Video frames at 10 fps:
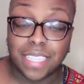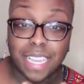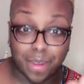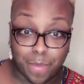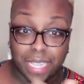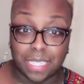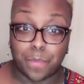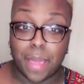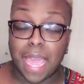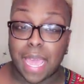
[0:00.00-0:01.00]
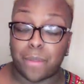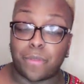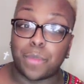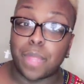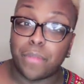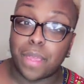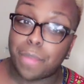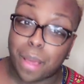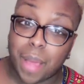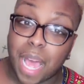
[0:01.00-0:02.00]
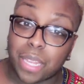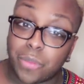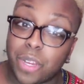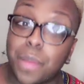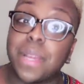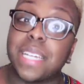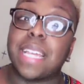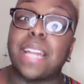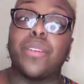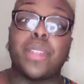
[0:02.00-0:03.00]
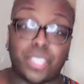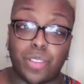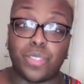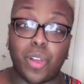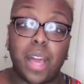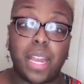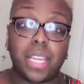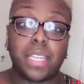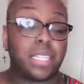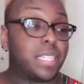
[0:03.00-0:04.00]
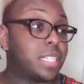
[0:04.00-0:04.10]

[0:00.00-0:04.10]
Taking it back to Pam from Love Hip Hop Hollywood, because I know that's your daughter.